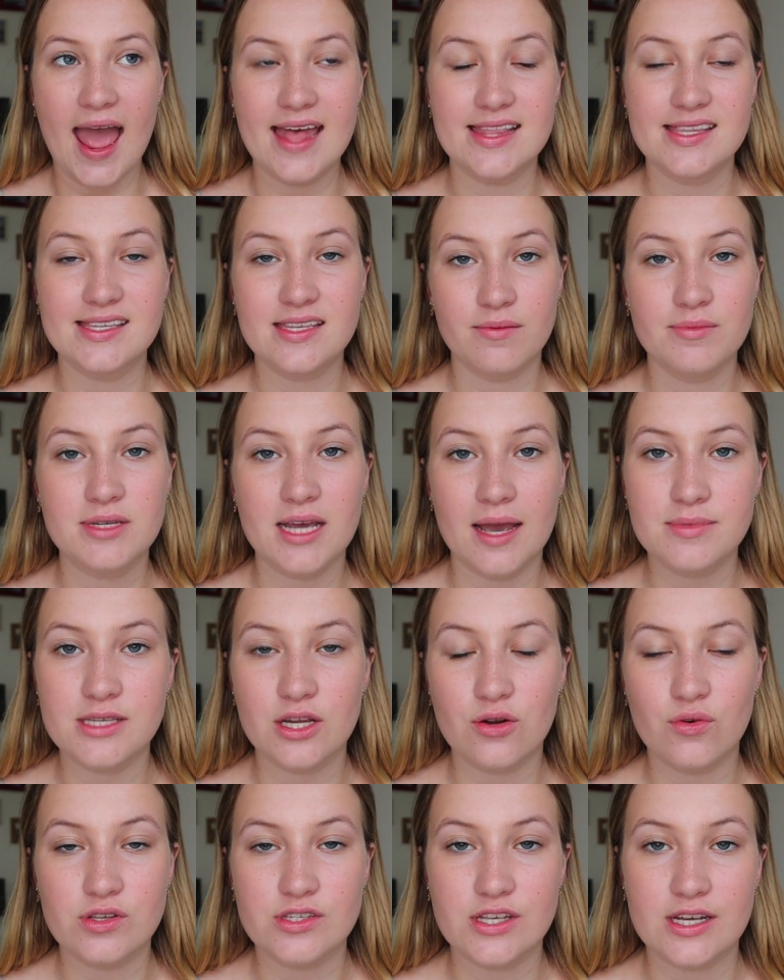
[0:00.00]
And sometimes
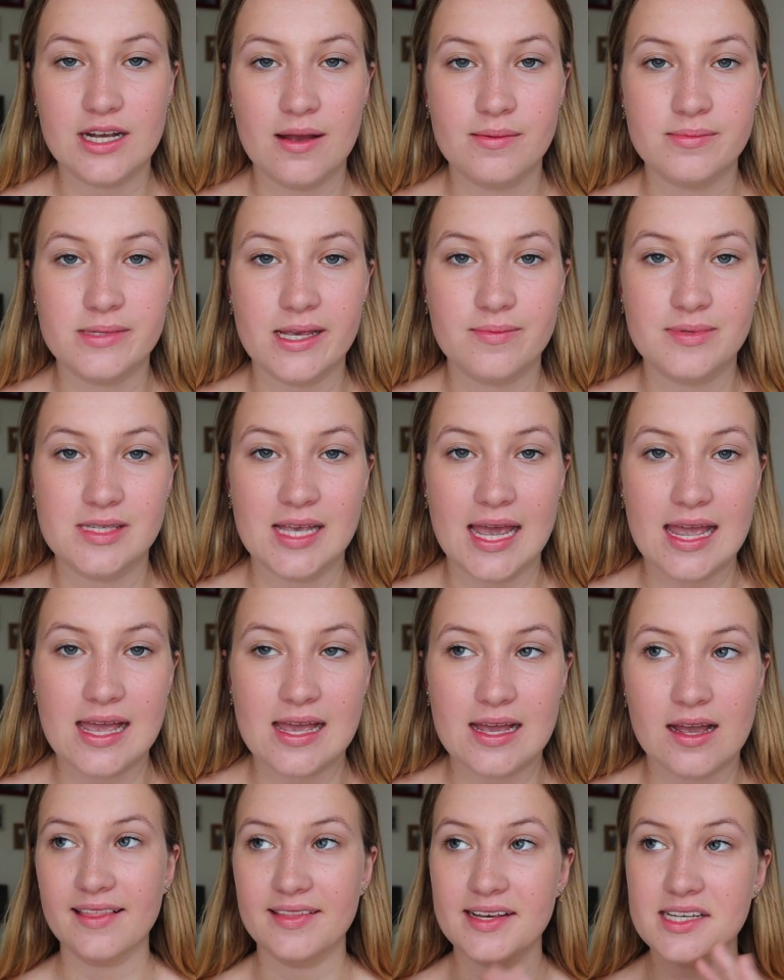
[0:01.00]
it also comes up
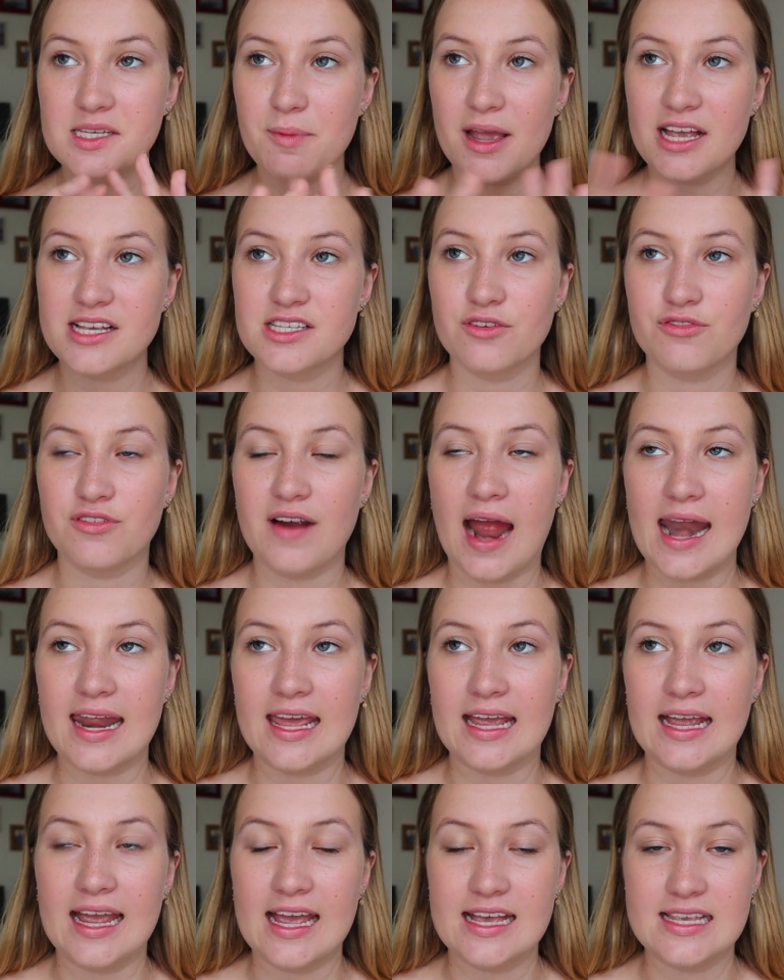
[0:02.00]
saying this piece of
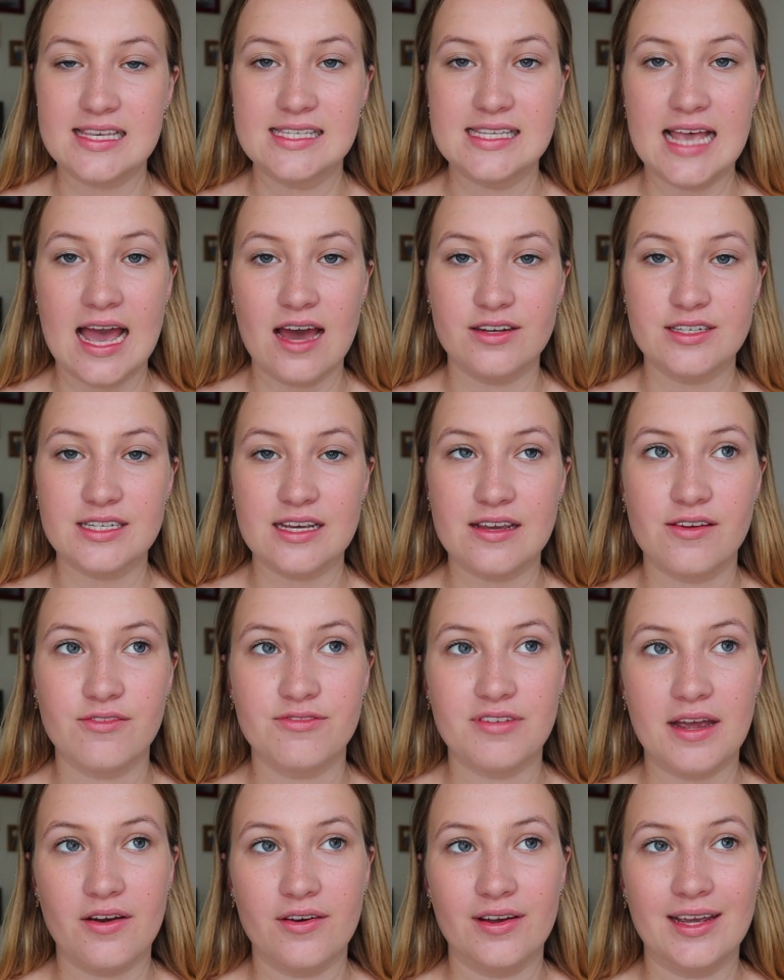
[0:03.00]
writing is sounding
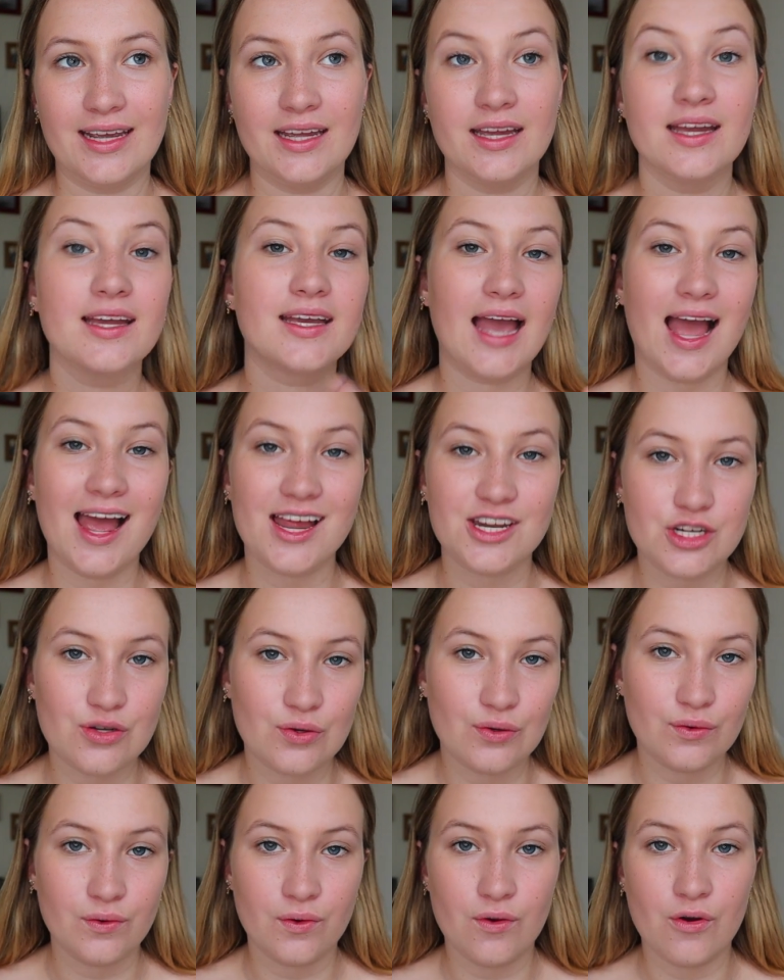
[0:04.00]
very
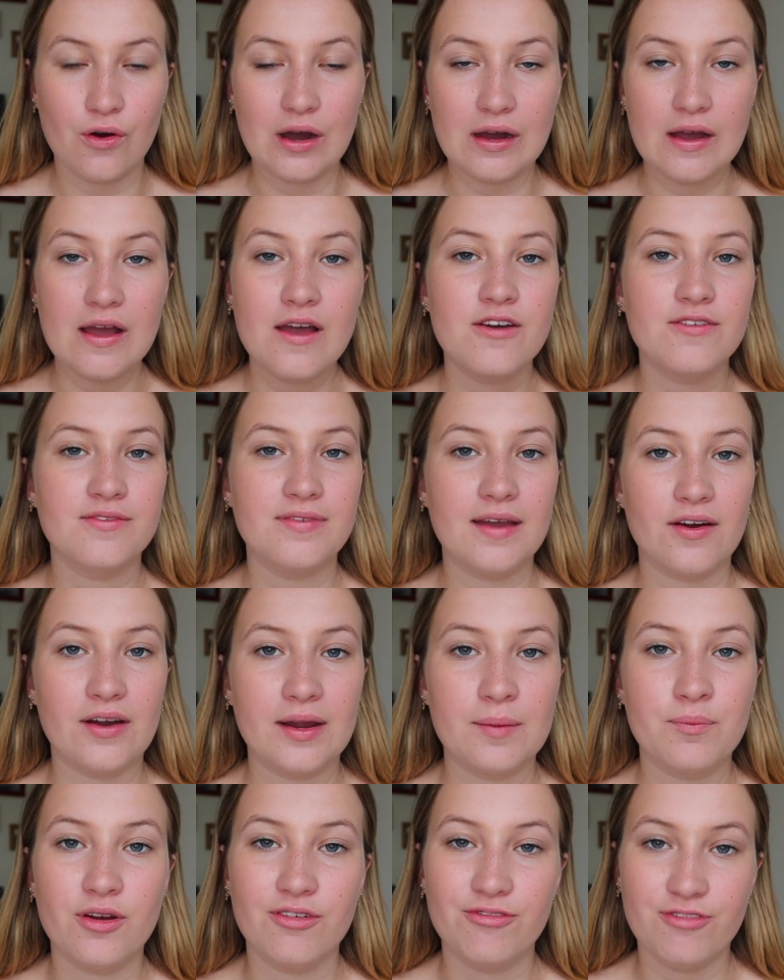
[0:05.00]
casual or
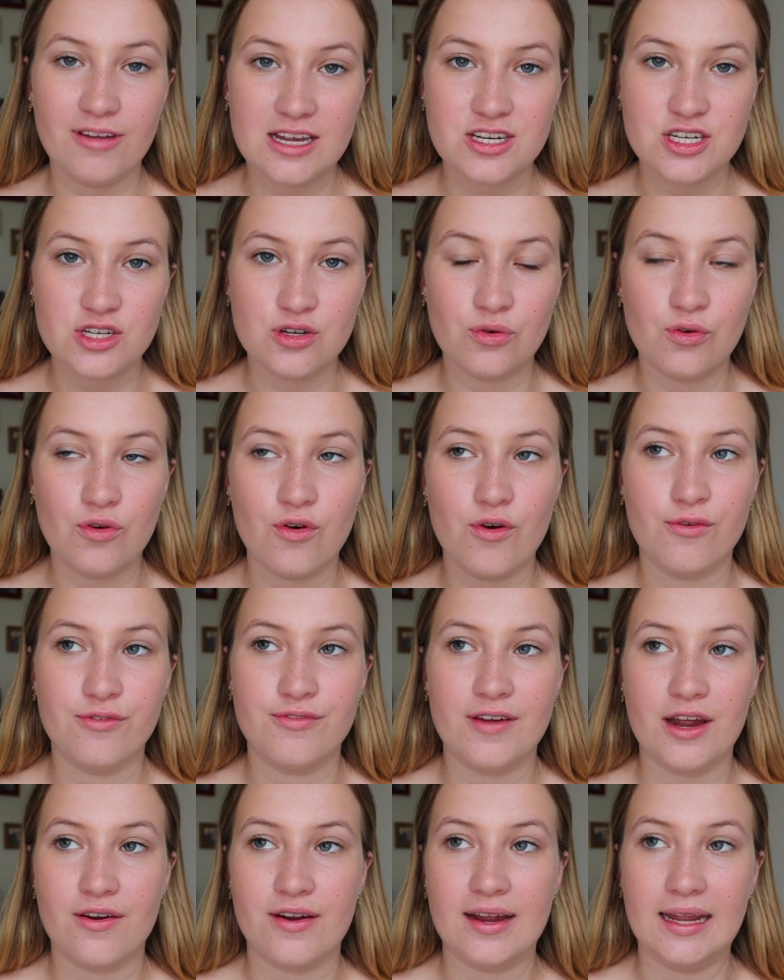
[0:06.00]
very professional or
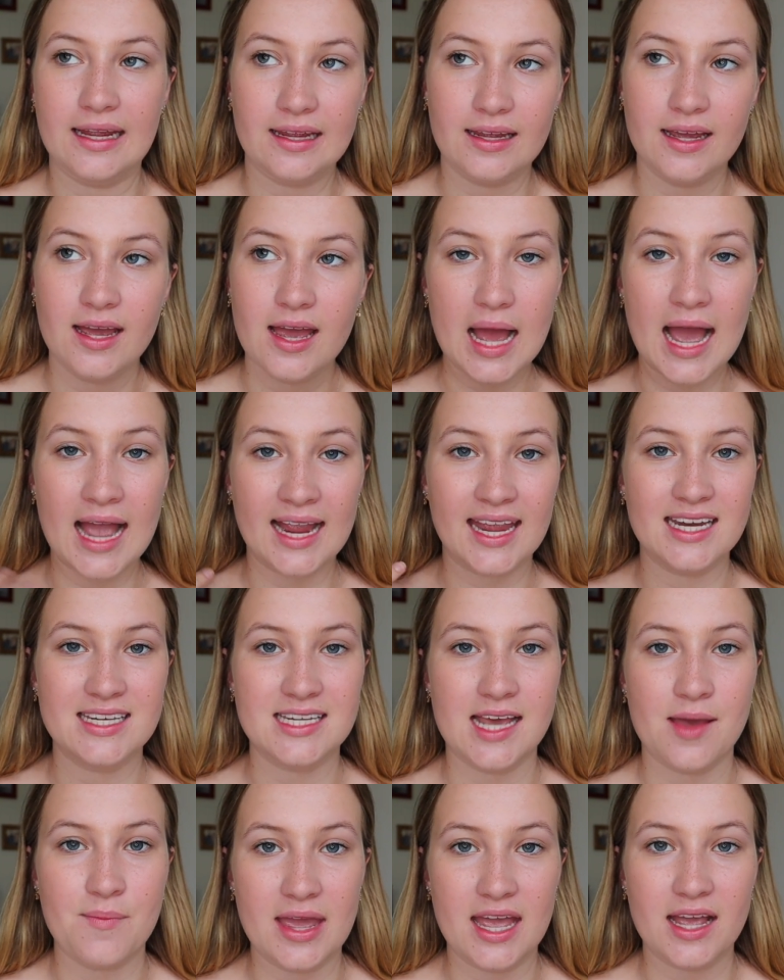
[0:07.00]
very
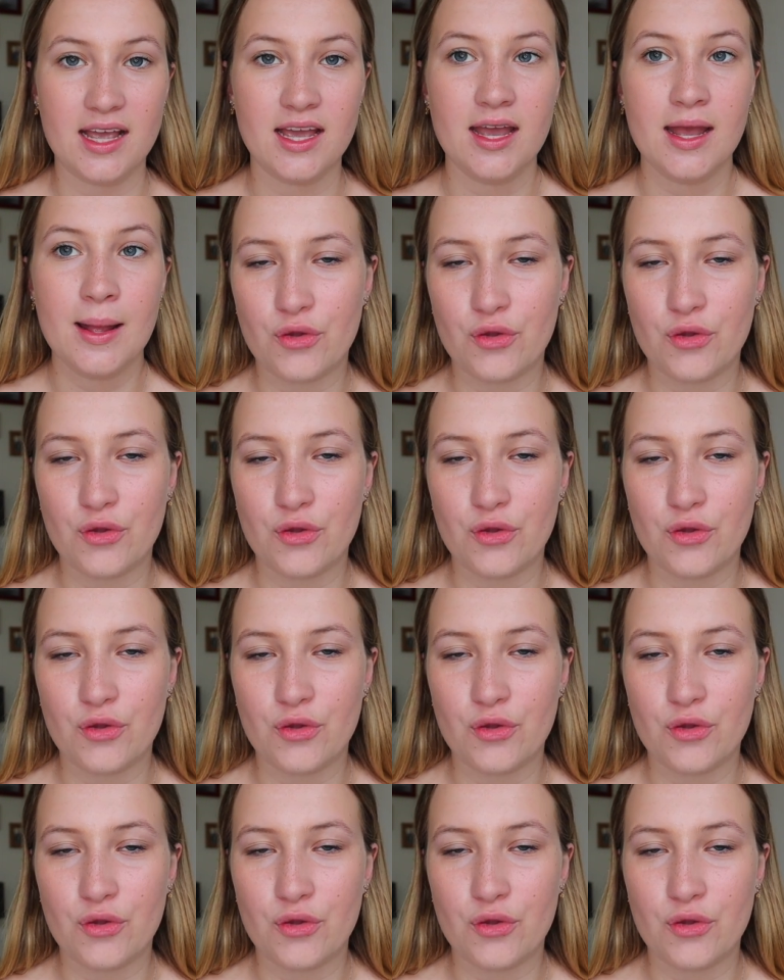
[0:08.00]
academic.